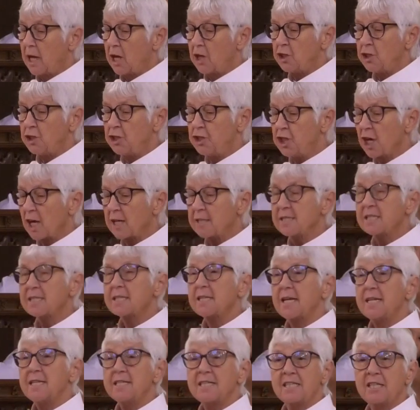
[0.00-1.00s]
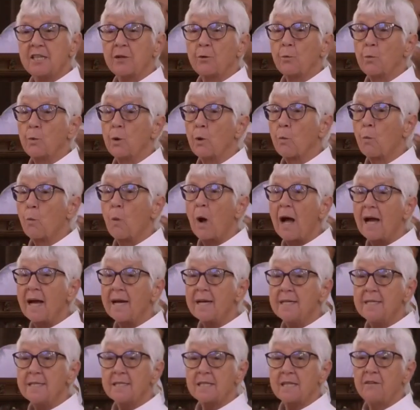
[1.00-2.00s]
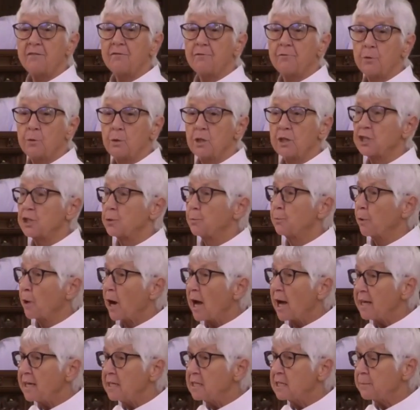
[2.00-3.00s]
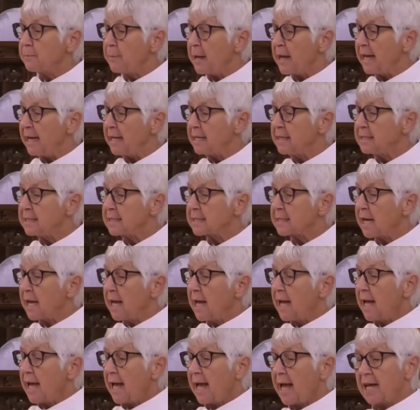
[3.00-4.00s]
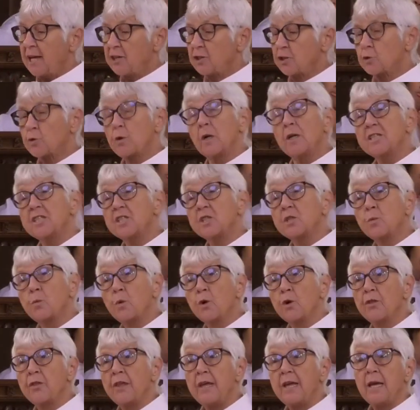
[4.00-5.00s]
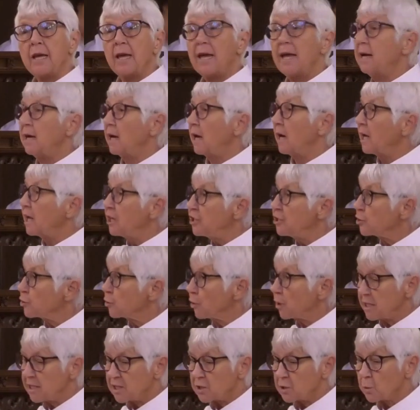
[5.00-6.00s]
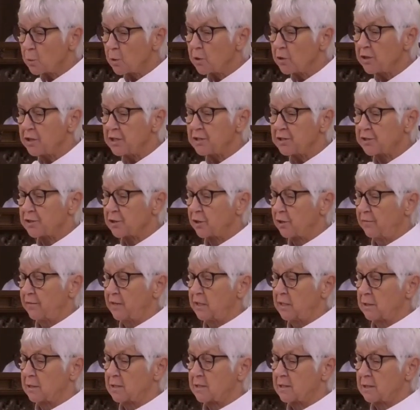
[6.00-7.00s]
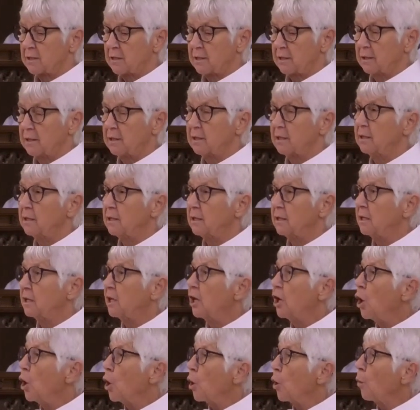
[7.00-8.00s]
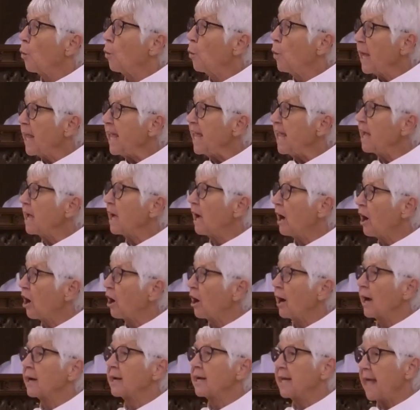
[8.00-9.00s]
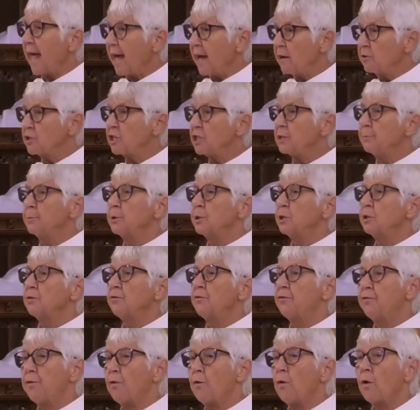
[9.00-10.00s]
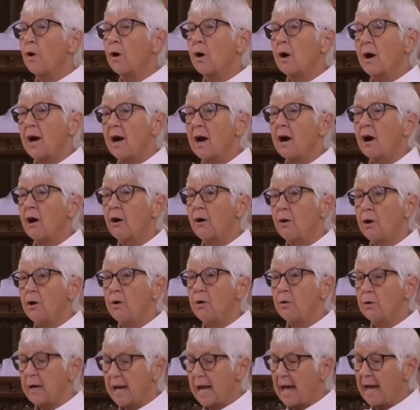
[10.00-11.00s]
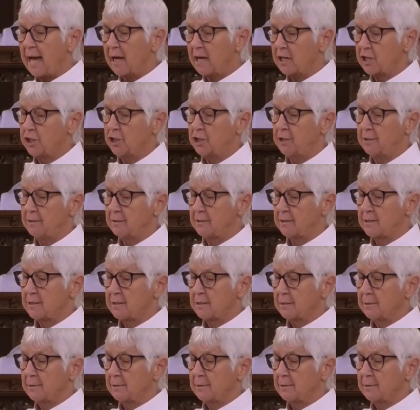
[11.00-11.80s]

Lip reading: just as there were wise and foolish bridesmaids and trustworthy and untrustworthy servants. We are accountable for our own actions.